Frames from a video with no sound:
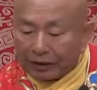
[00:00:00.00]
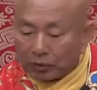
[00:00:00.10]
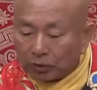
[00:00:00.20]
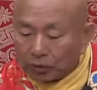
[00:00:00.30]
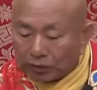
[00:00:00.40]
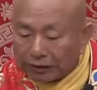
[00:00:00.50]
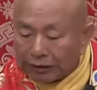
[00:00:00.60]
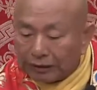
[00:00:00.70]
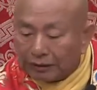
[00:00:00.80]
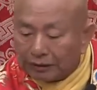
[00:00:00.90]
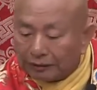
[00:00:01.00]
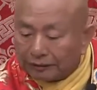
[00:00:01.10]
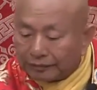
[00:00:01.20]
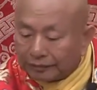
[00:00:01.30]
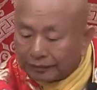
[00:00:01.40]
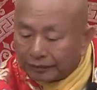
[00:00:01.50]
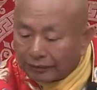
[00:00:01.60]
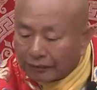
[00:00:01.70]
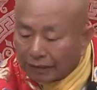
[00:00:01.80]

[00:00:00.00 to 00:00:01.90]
is a very high level